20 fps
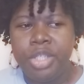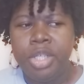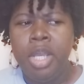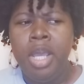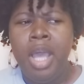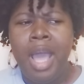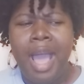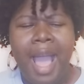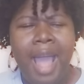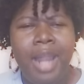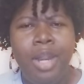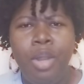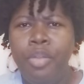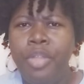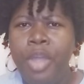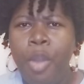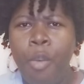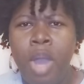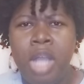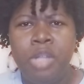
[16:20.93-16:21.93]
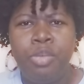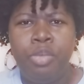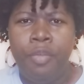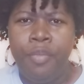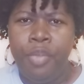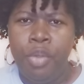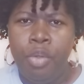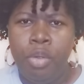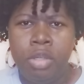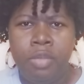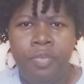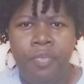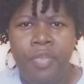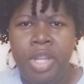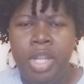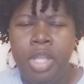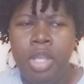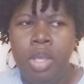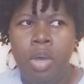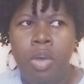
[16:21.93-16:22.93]
I know they watch reviewer
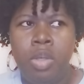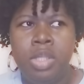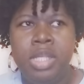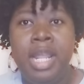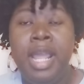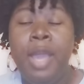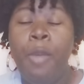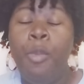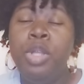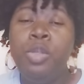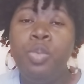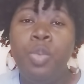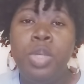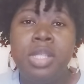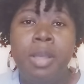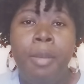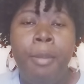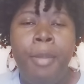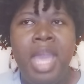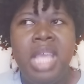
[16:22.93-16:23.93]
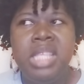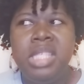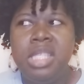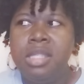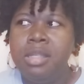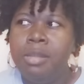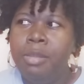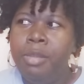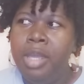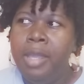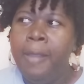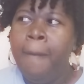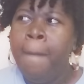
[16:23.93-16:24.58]
videos, it, which was amazing to me.